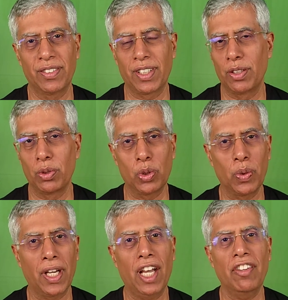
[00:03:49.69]
you can
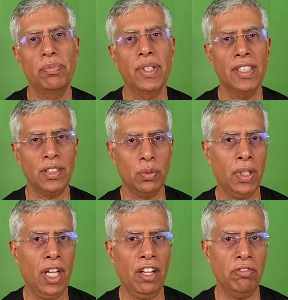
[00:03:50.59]
do 2.5 minutes,
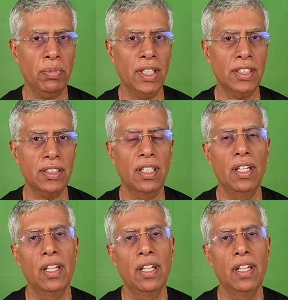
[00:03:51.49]
2.5 minutes.